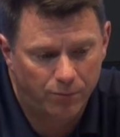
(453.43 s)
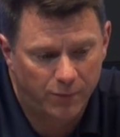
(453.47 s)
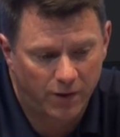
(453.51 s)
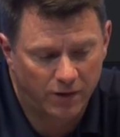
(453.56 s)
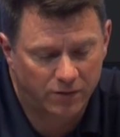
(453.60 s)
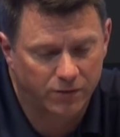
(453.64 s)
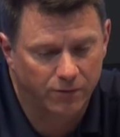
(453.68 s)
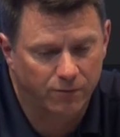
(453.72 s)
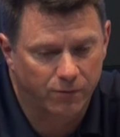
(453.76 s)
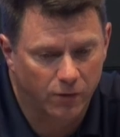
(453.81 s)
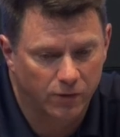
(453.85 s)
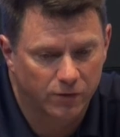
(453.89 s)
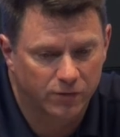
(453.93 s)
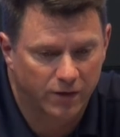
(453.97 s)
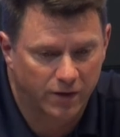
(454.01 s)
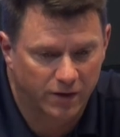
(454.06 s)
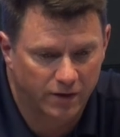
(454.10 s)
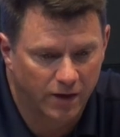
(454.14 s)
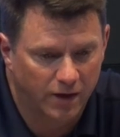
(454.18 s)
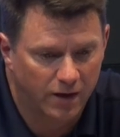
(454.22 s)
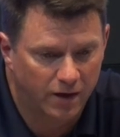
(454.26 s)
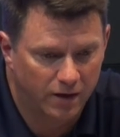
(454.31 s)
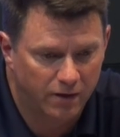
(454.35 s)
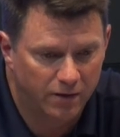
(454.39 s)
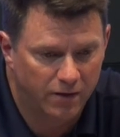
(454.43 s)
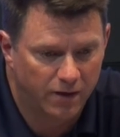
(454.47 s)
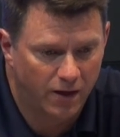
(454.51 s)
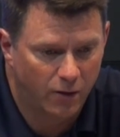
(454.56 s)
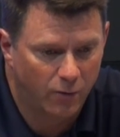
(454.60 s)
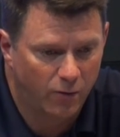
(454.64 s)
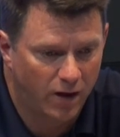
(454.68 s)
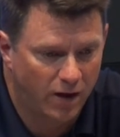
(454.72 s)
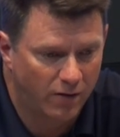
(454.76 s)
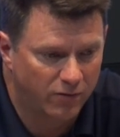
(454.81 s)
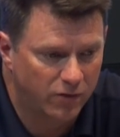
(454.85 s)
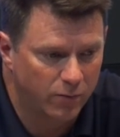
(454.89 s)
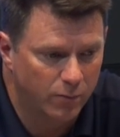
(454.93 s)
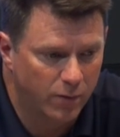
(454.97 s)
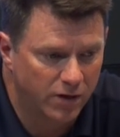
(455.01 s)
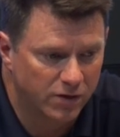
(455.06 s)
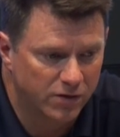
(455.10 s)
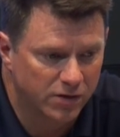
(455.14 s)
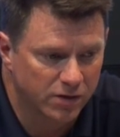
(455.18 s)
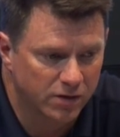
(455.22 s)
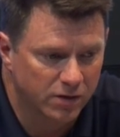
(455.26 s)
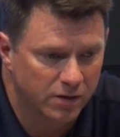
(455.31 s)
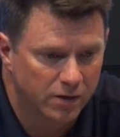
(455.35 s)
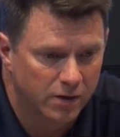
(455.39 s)
that's the first thing that, that I would have to
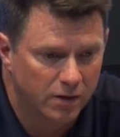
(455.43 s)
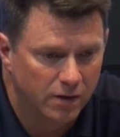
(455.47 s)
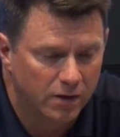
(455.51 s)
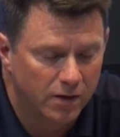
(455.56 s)
mention.